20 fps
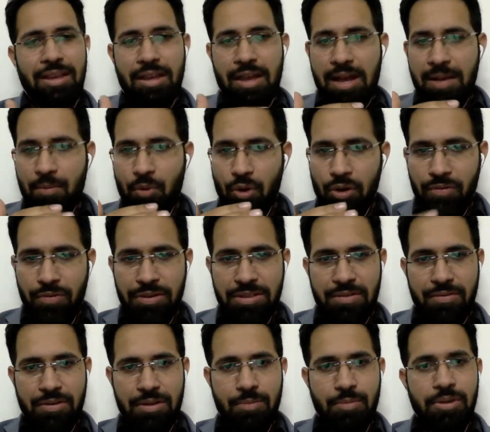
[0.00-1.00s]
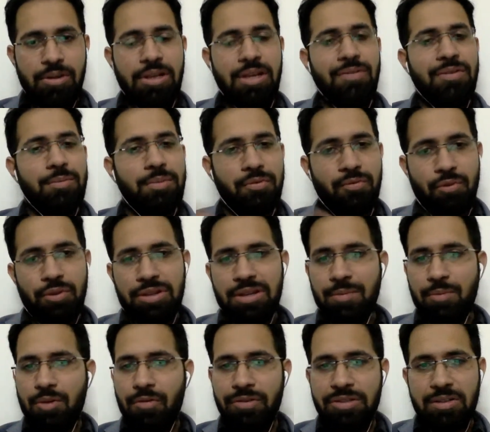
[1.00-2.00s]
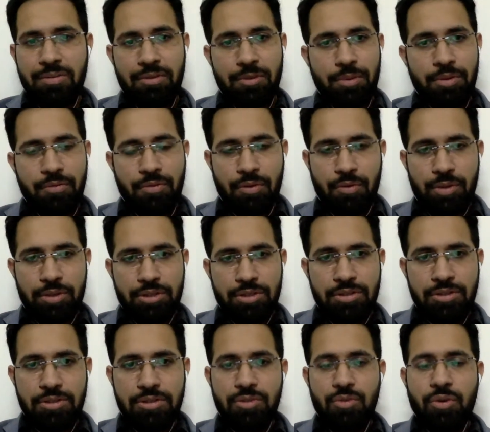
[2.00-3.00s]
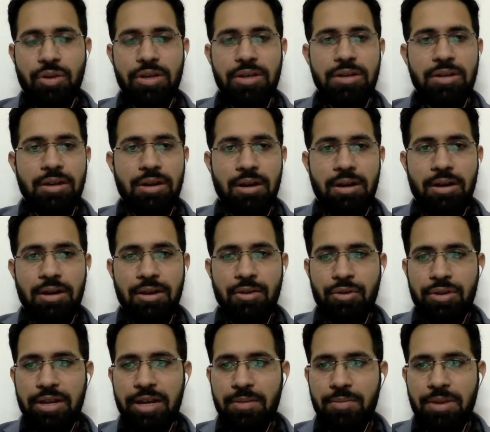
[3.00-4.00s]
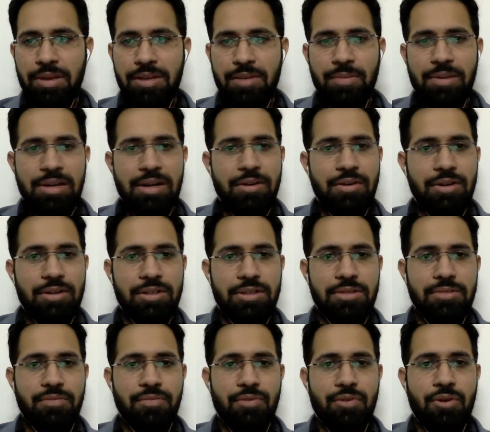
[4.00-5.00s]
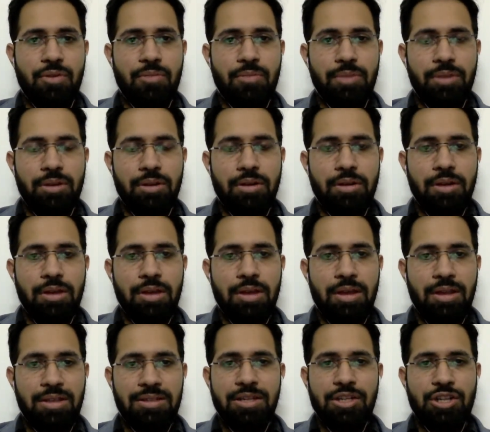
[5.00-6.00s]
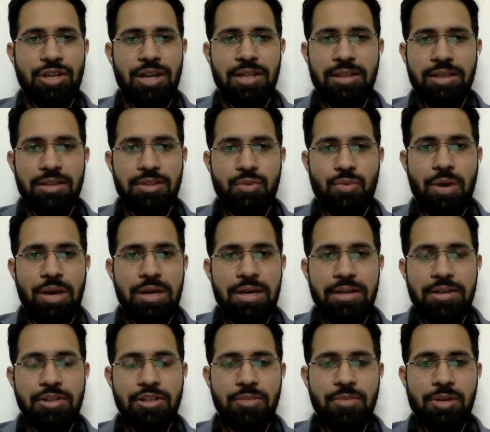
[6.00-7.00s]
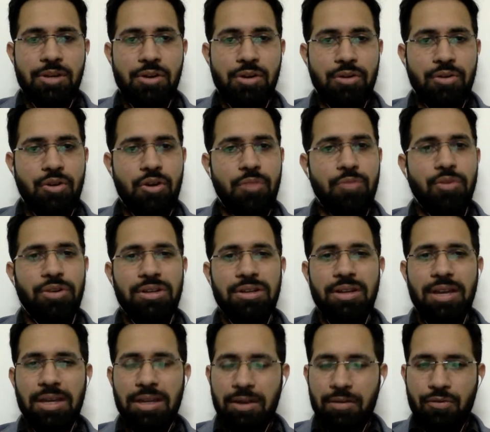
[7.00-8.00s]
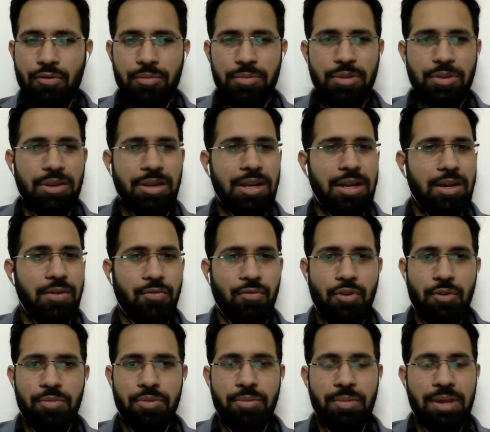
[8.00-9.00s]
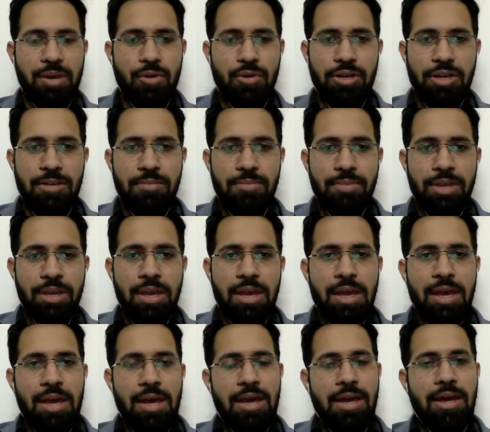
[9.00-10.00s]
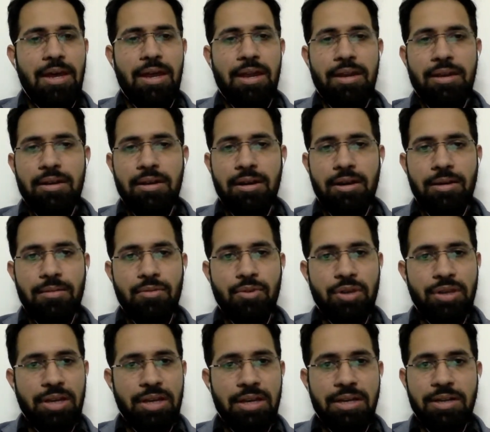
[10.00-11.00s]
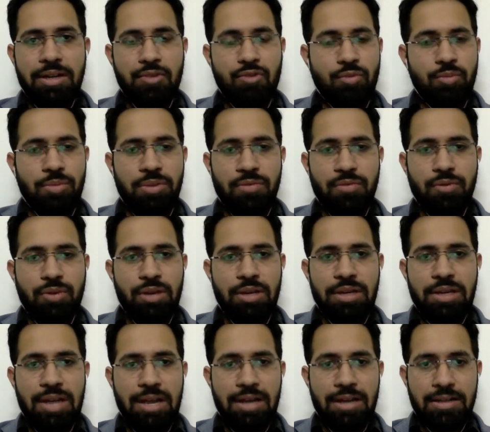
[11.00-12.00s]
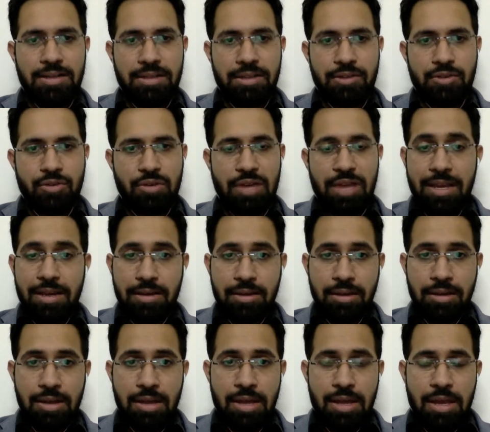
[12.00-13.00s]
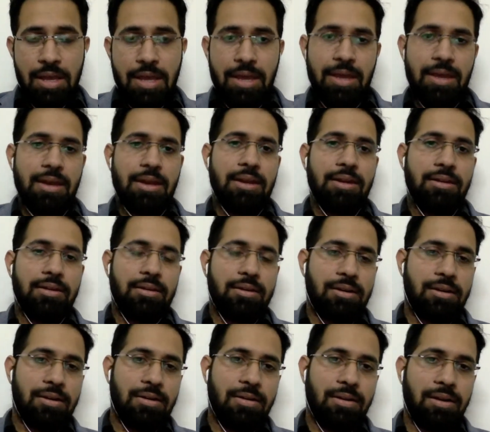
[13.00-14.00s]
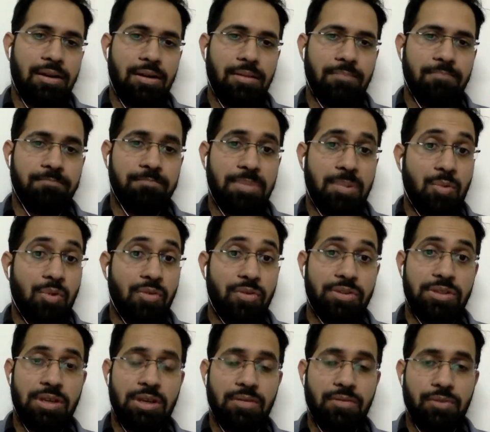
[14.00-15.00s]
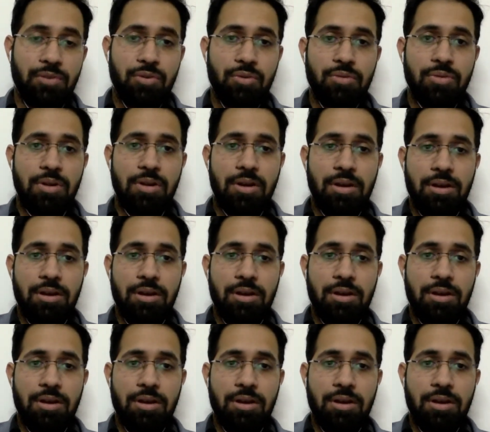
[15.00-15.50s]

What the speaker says: I'm always available. Even before that, I'm always available for questions. You can get my email address from it's nishantsy@gmail.com. You can get it from the Marrow team, and you can get in touch with me for any guidance that you'd like. And I'm always here for you.